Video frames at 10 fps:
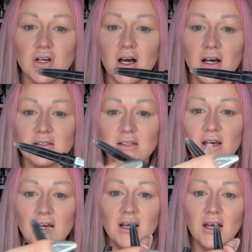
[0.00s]
has
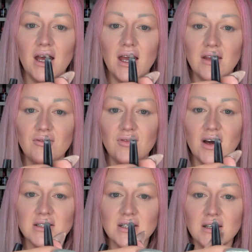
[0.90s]
a
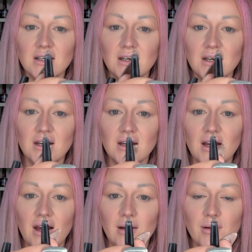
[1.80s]
fatter
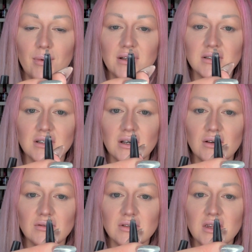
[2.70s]
eyebrow pencil. It
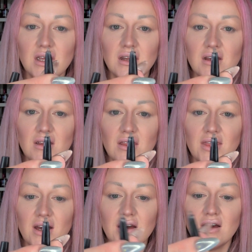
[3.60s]
goes thinner and
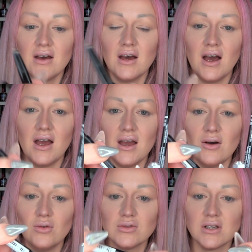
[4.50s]
thicker. It
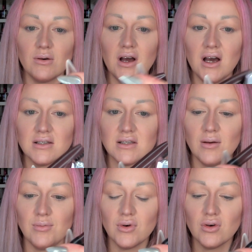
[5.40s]
also has a
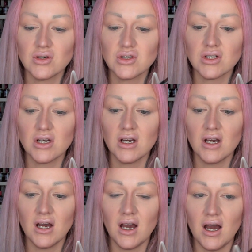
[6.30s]
brush
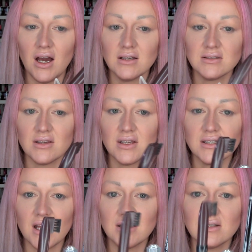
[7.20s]
at
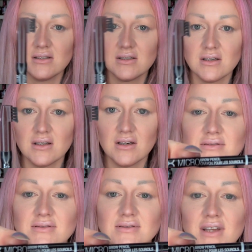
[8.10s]
this end.
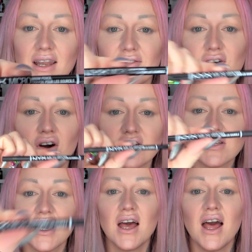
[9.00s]
Then I've got
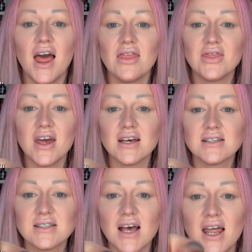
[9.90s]

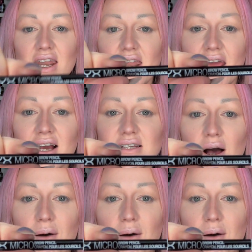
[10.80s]
this NYX